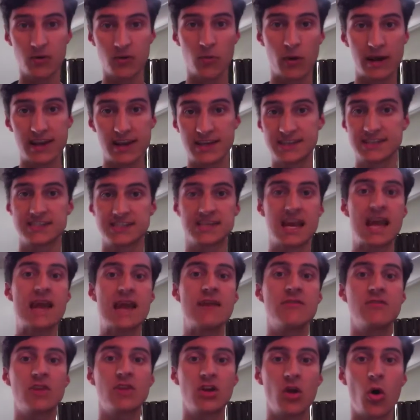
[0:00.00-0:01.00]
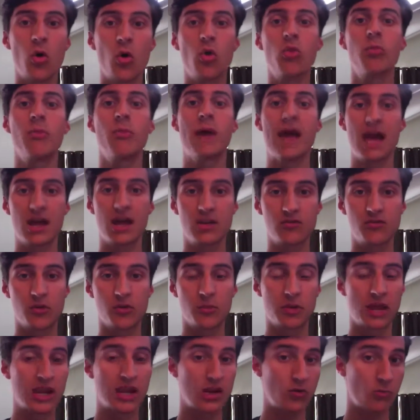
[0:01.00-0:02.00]
when he saved an old man
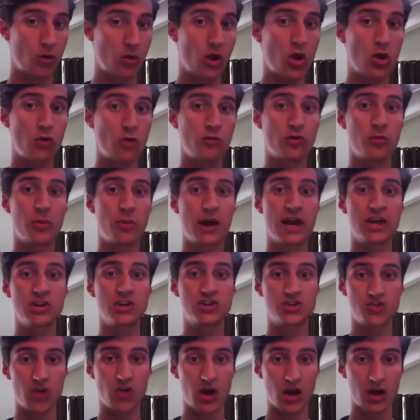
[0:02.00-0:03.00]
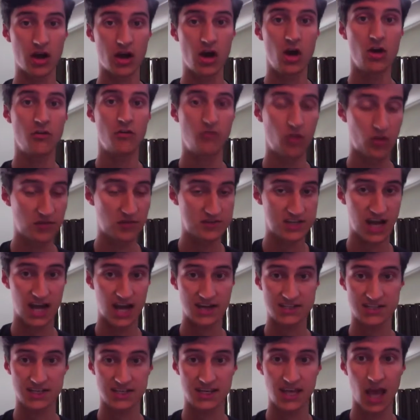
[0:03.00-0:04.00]
from getting run over by a truck full of
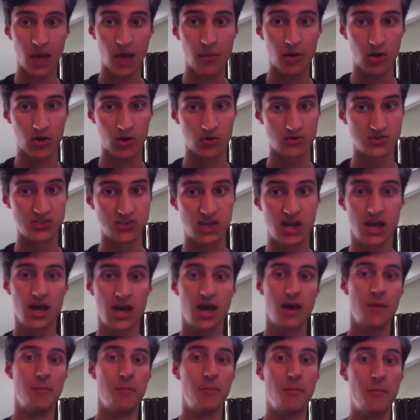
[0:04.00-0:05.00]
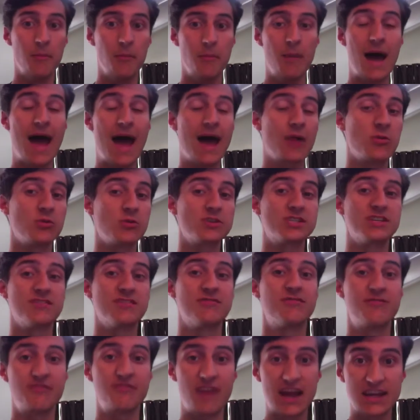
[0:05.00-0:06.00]
toxic chemicals. Matt was
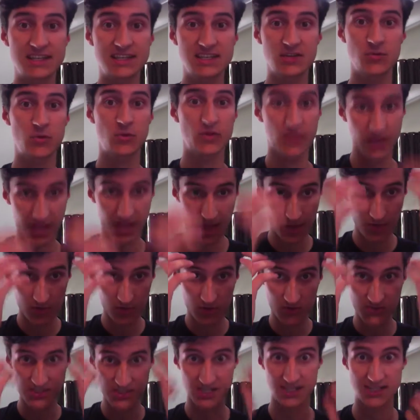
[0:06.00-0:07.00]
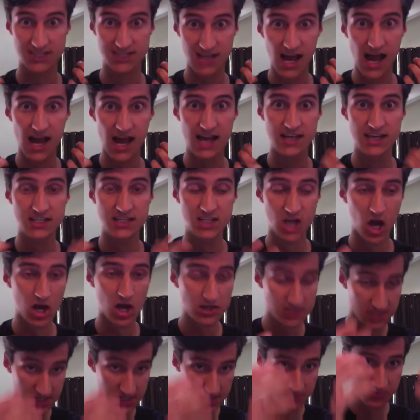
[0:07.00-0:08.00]
infected with the chemicals in his eyes,
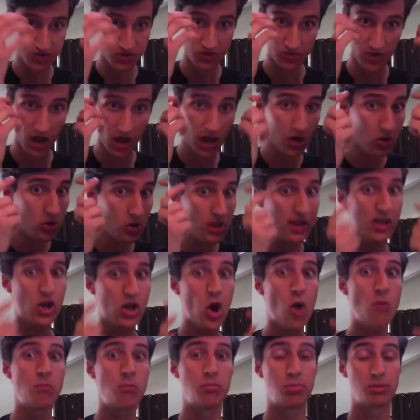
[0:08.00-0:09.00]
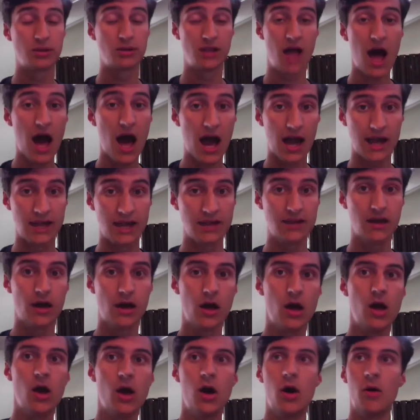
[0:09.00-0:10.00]
causing him to not only go blind,
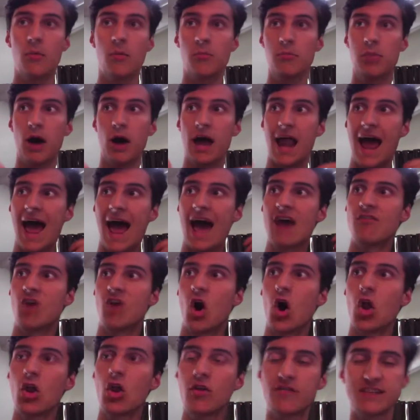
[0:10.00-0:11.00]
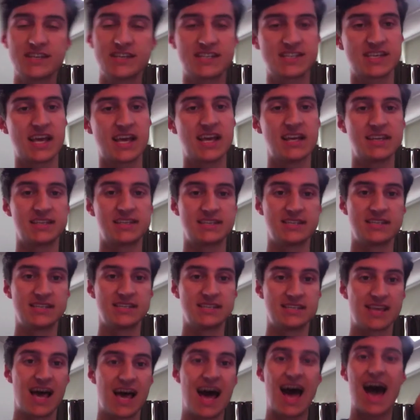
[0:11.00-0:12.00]
but have all of his
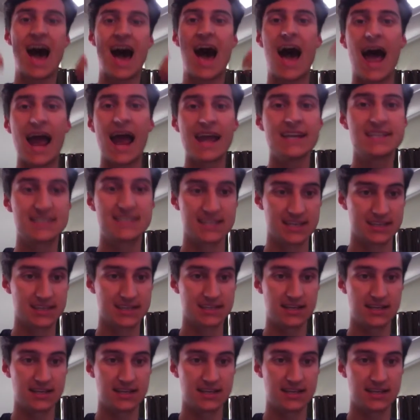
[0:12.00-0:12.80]
senses heightened.